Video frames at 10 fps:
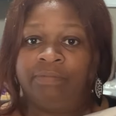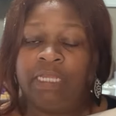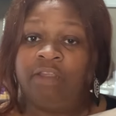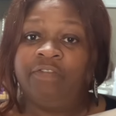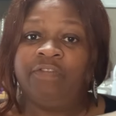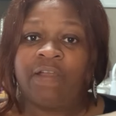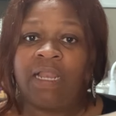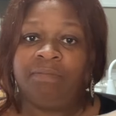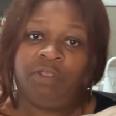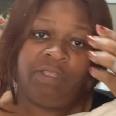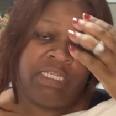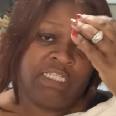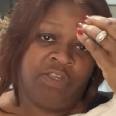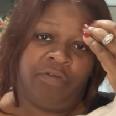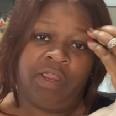and if you follow me on
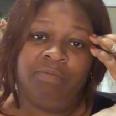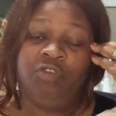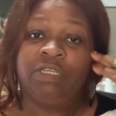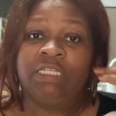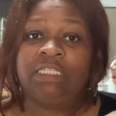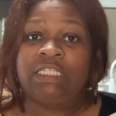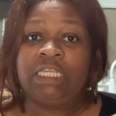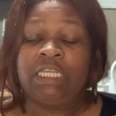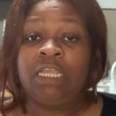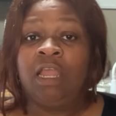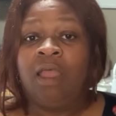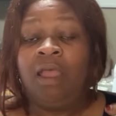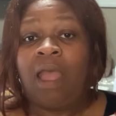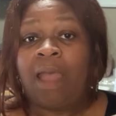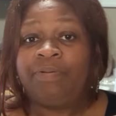Instagram, you can see
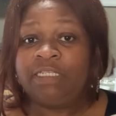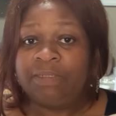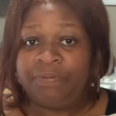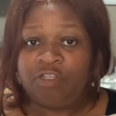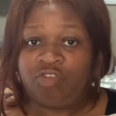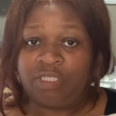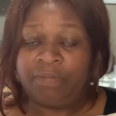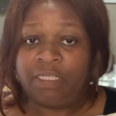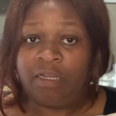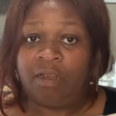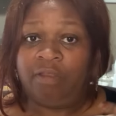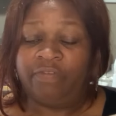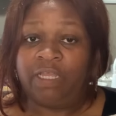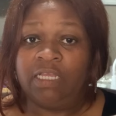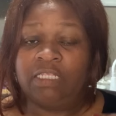I put some pictures up there of
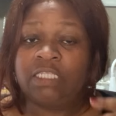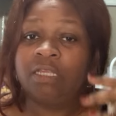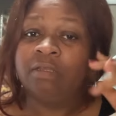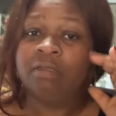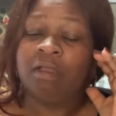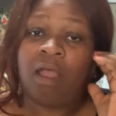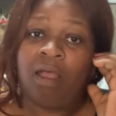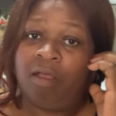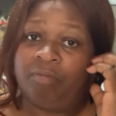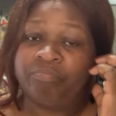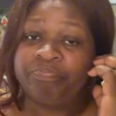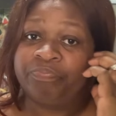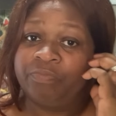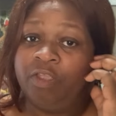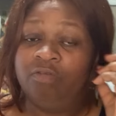us.
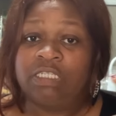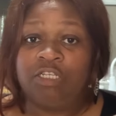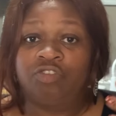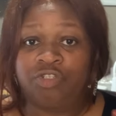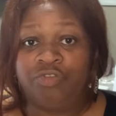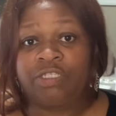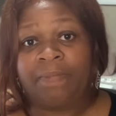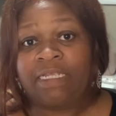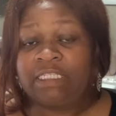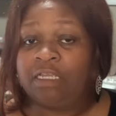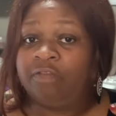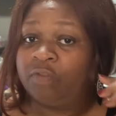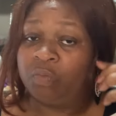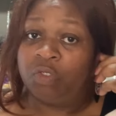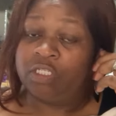It was introducing myself for
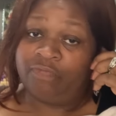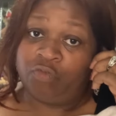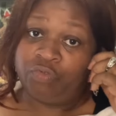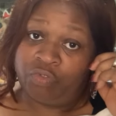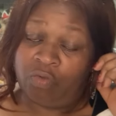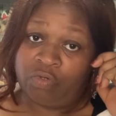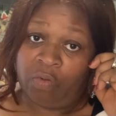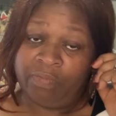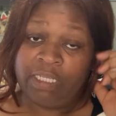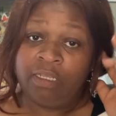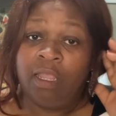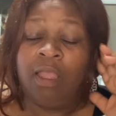the ones of you who don't know me.